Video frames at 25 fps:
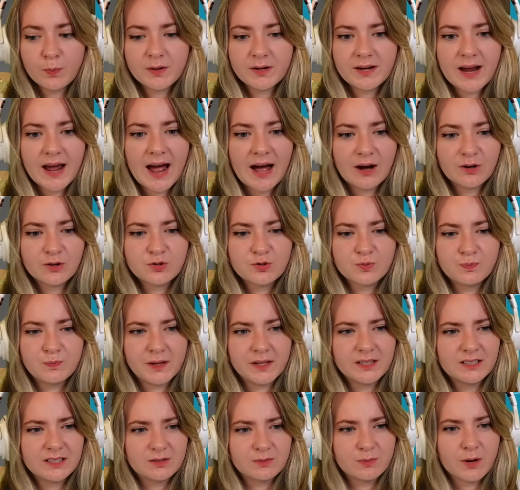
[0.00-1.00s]
house
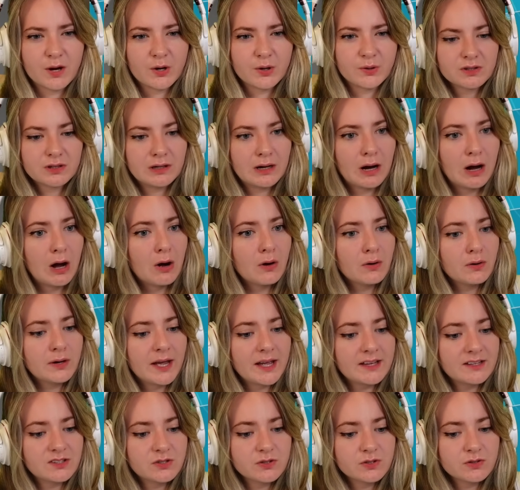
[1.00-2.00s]
build mode.
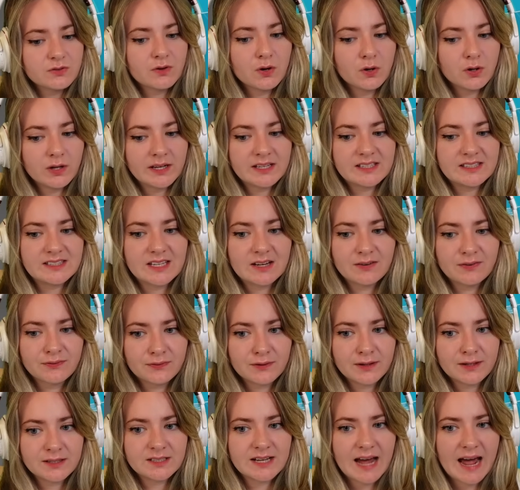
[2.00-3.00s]
Okay, so you got like
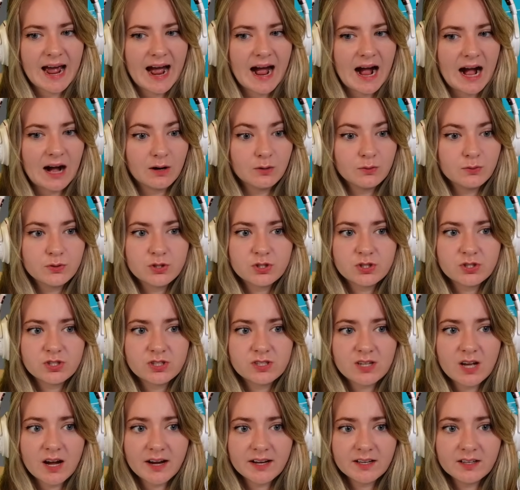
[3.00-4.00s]
different house
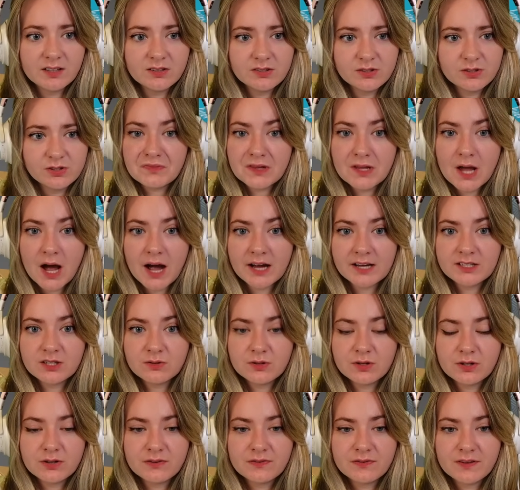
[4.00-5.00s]
styles. I don't
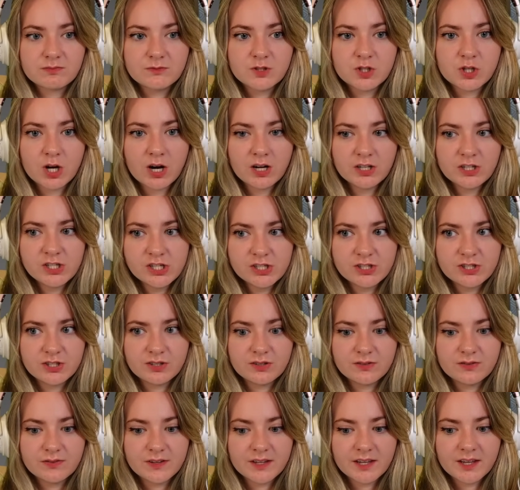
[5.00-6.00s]
know if it charges you
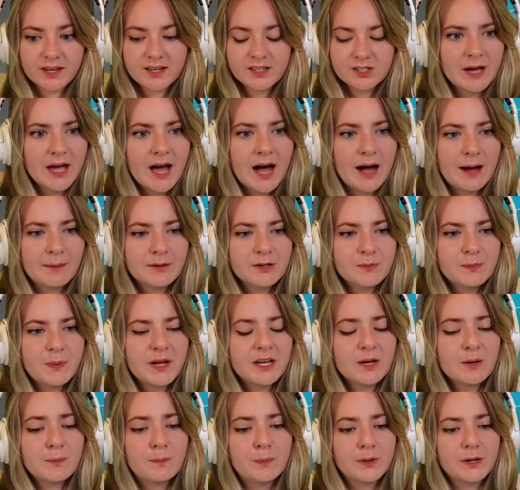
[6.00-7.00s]
for this. I'm gonna pick
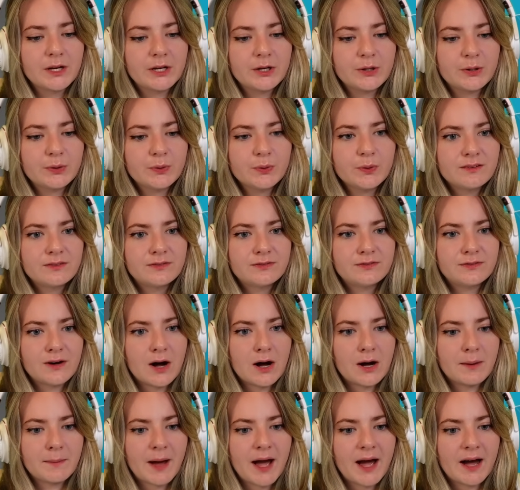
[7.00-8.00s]
a blue
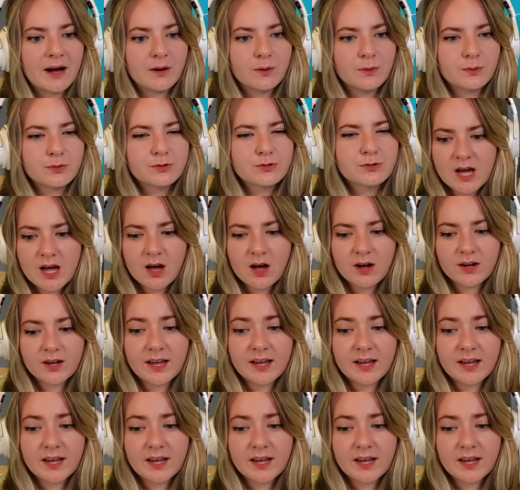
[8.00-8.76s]
farmhouse. Okay,